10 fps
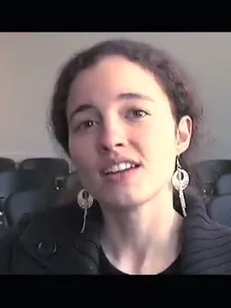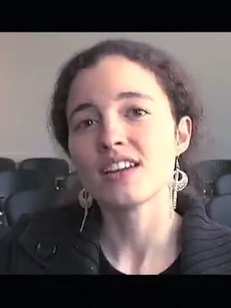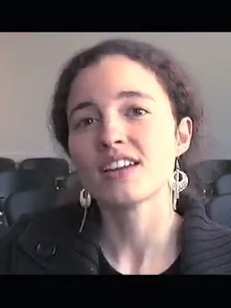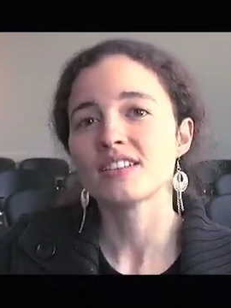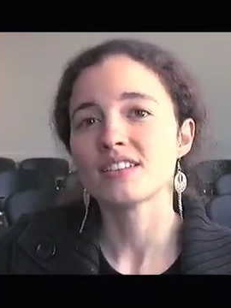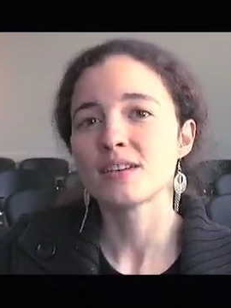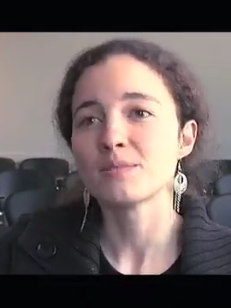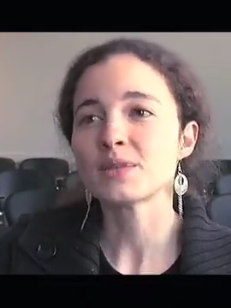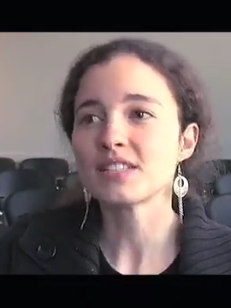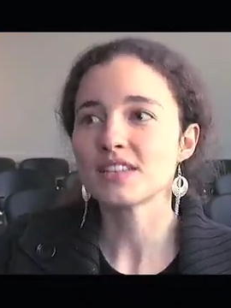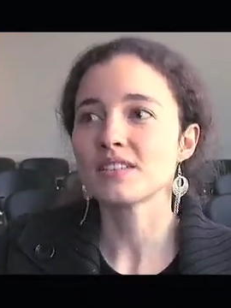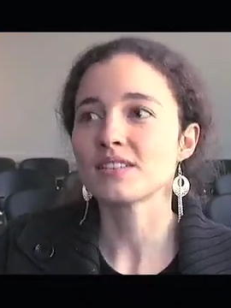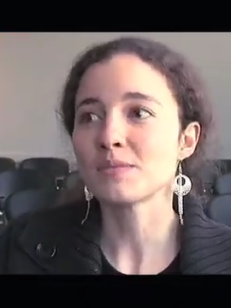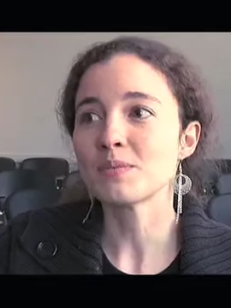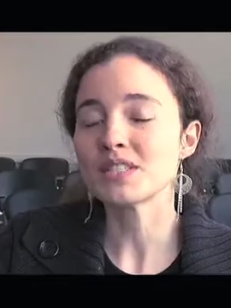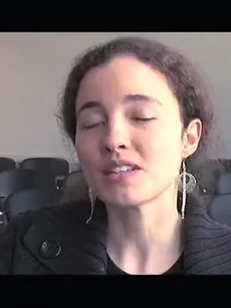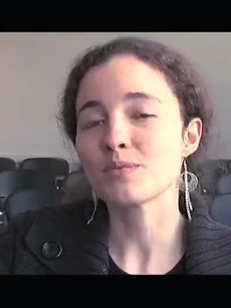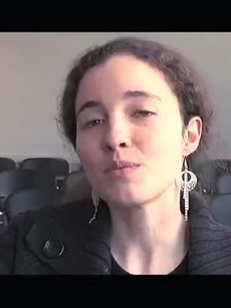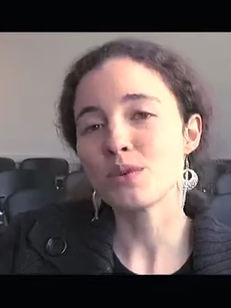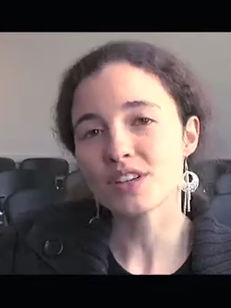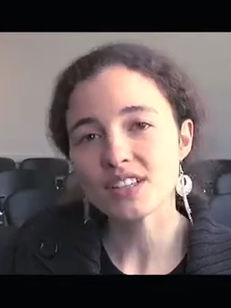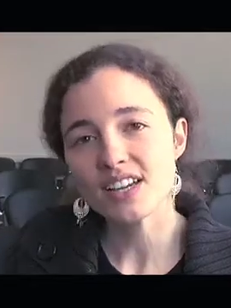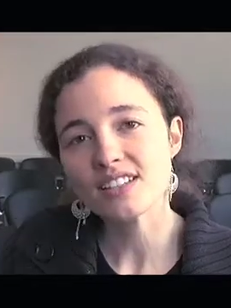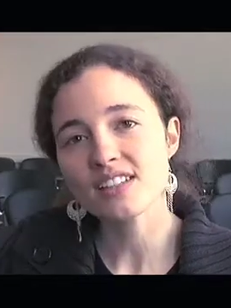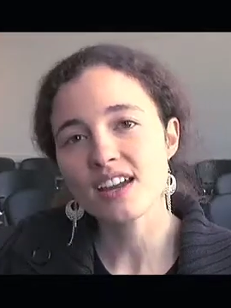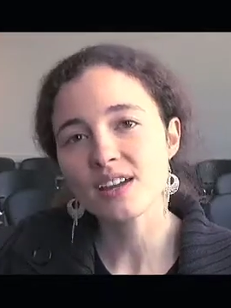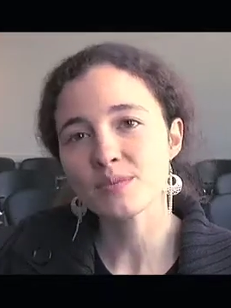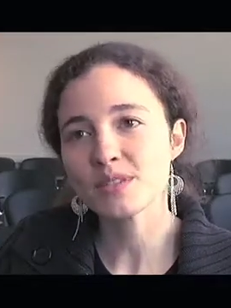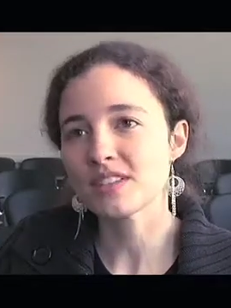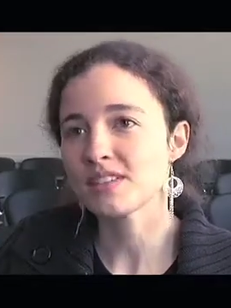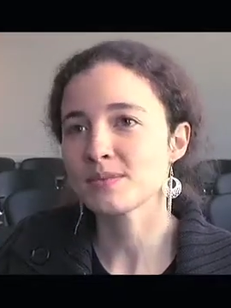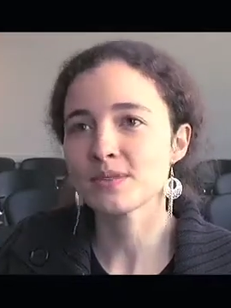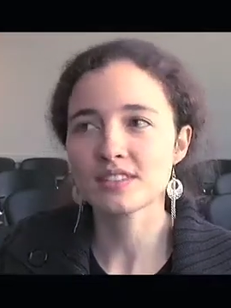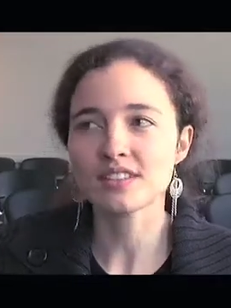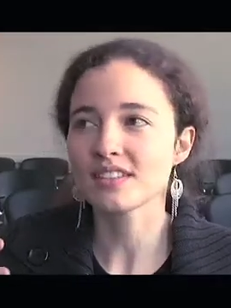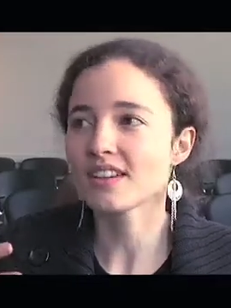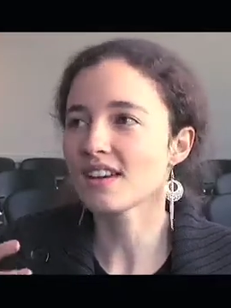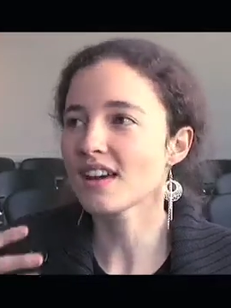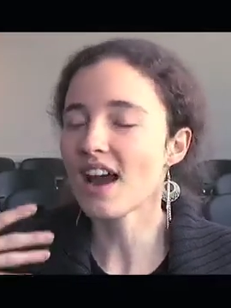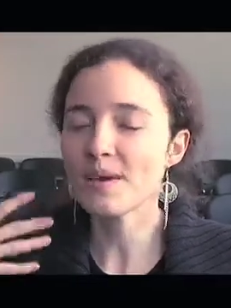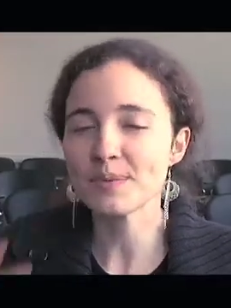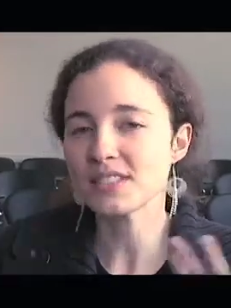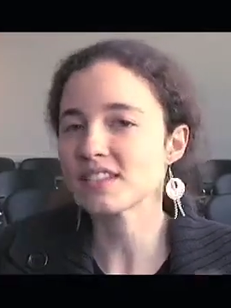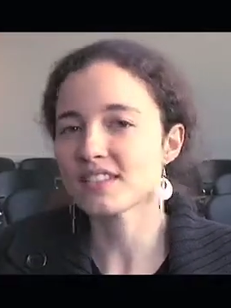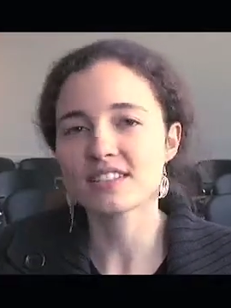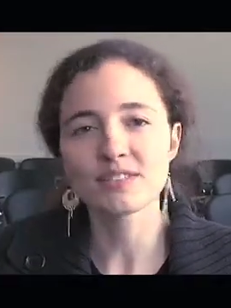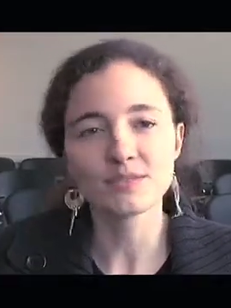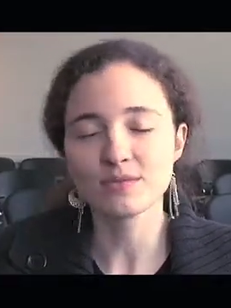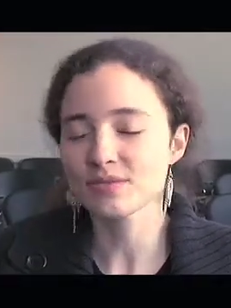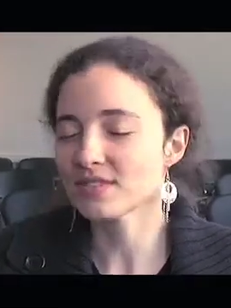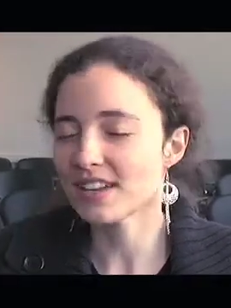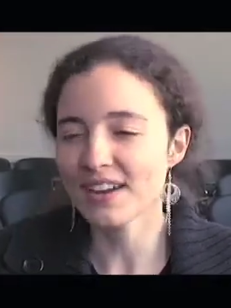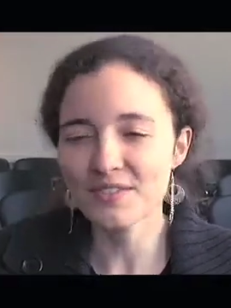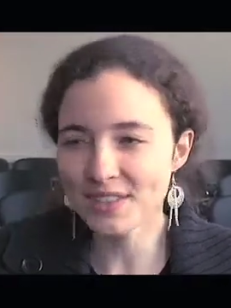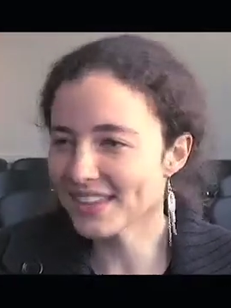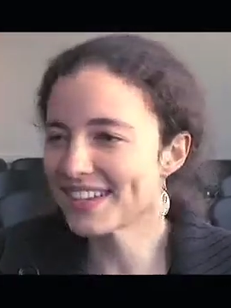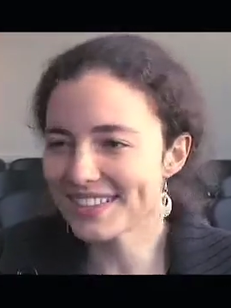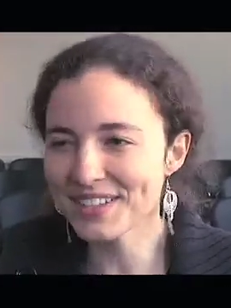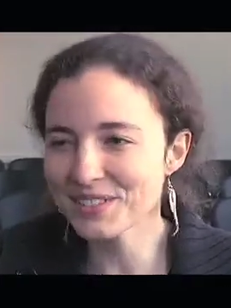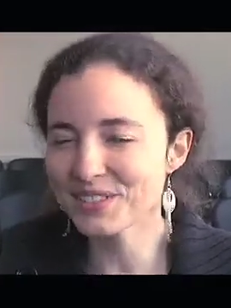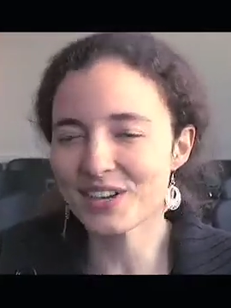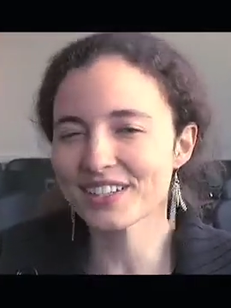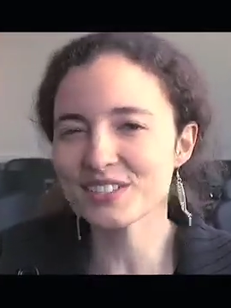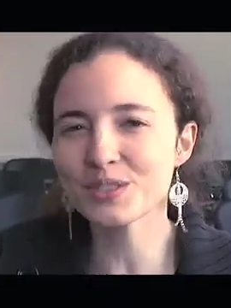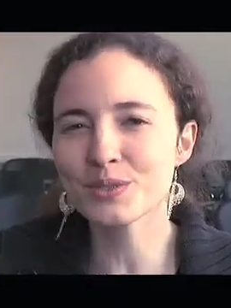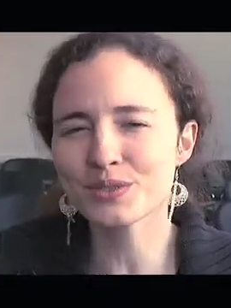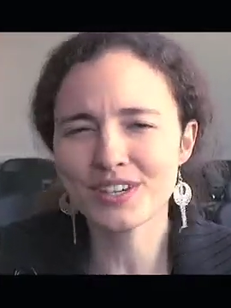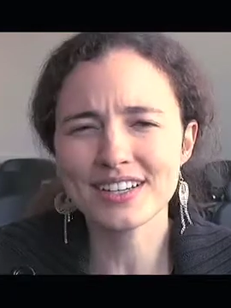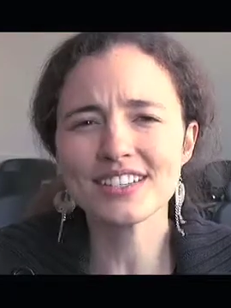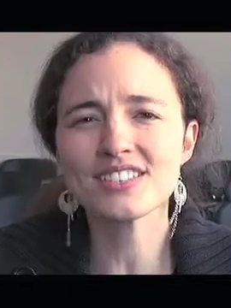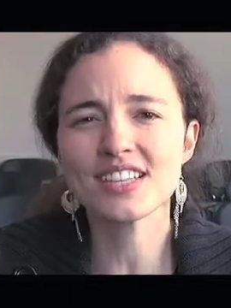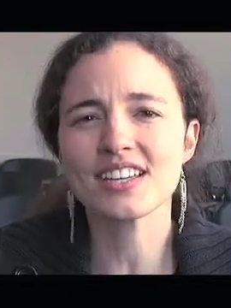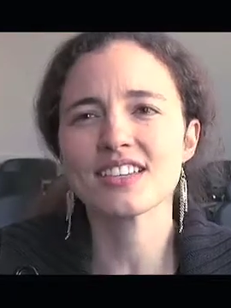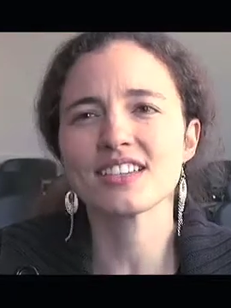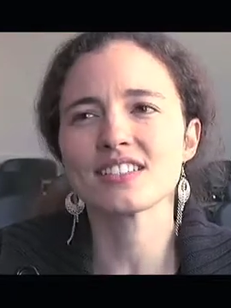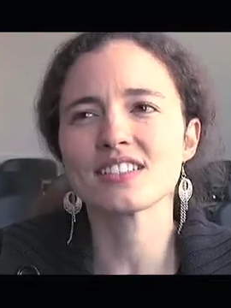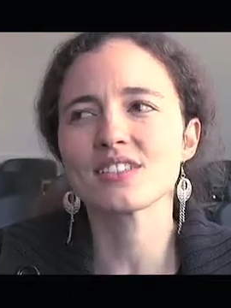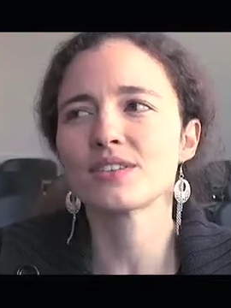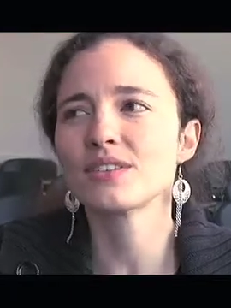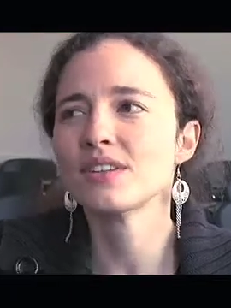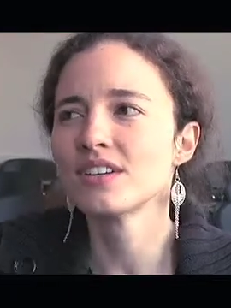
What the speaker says: and missing more class time seems opposite of everything that we're trying to do with trying to educate kids. So